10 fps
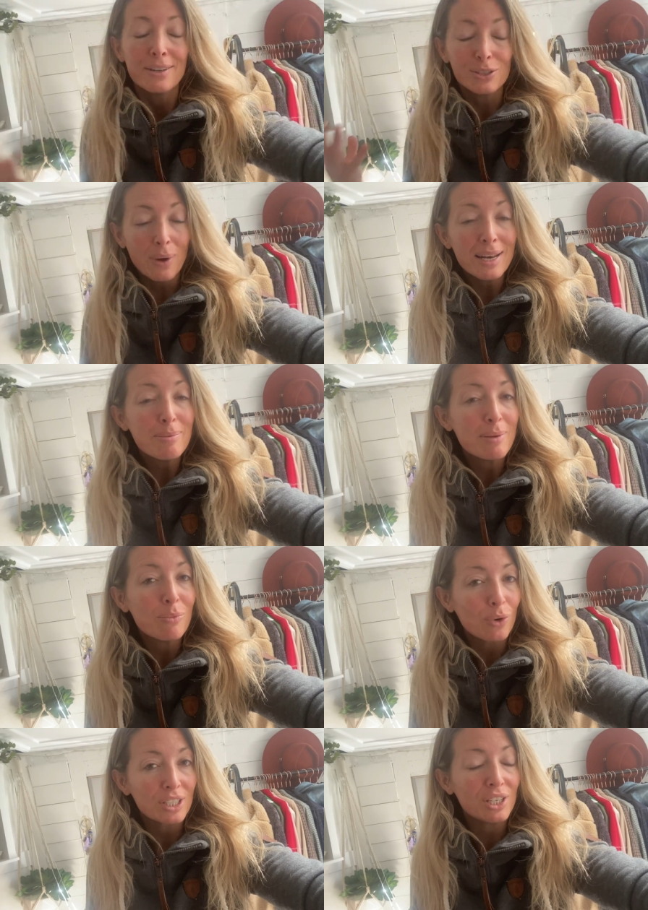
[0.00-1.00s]
There's quite a bit
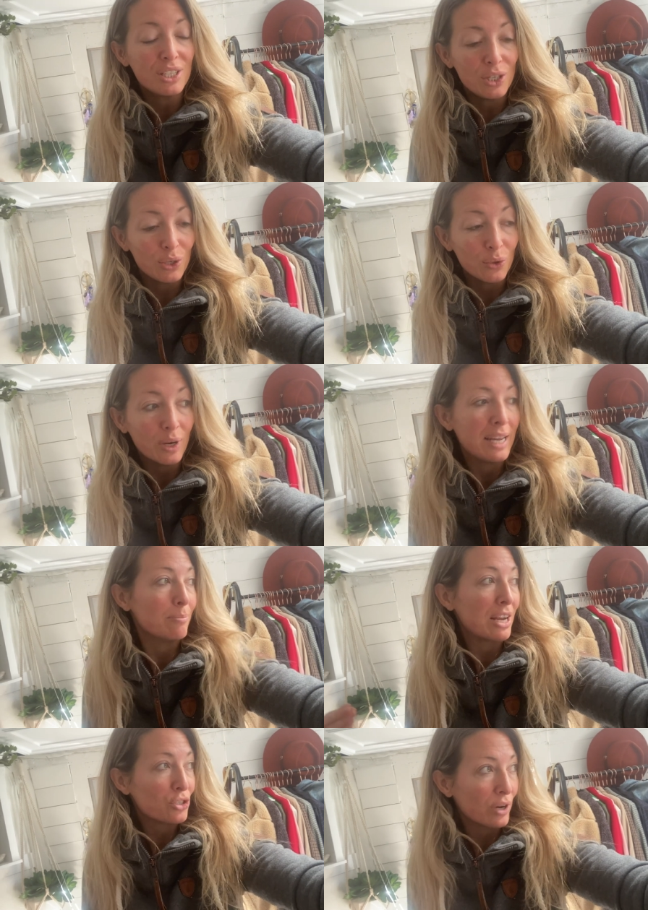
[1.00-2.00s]
more to do in
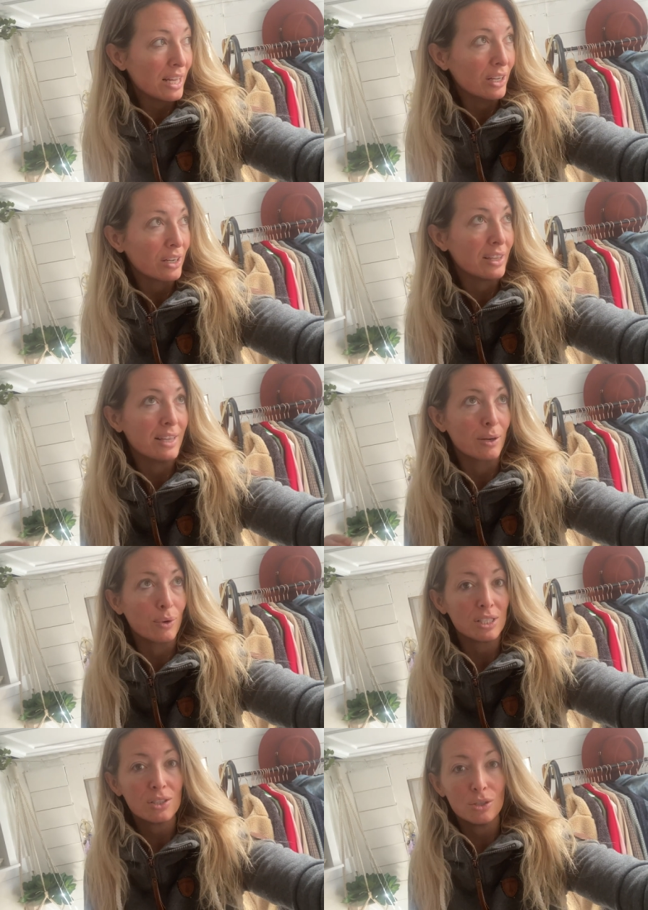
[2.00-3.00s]
my trailer than there
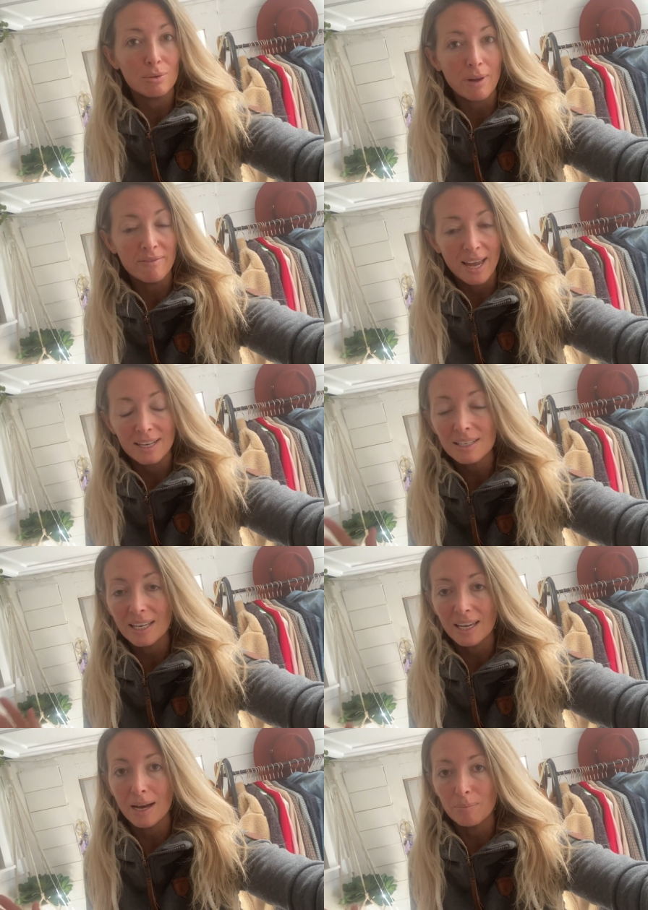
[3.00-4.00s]
was to do in my van to
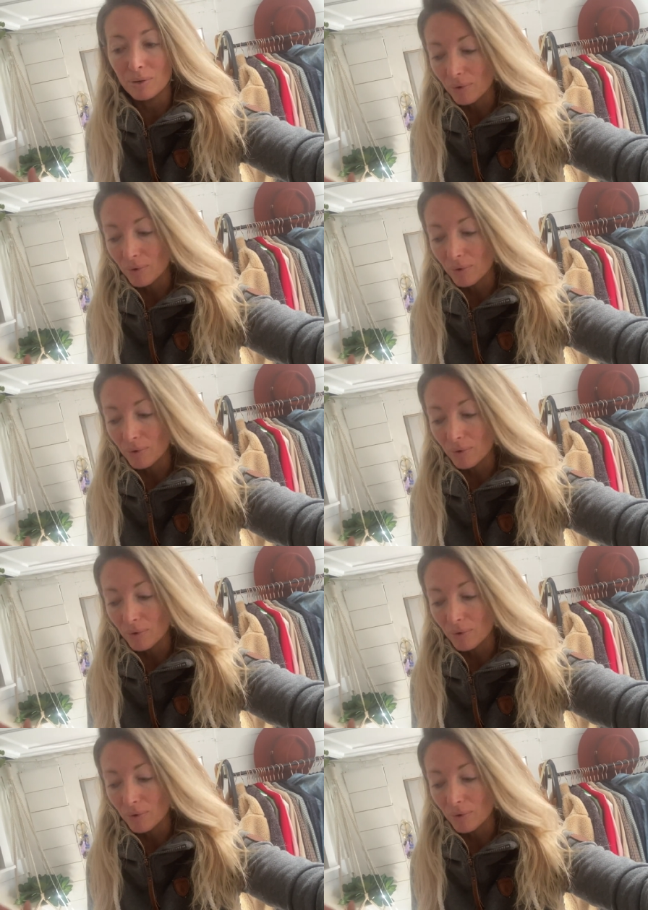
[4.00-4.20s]
get up and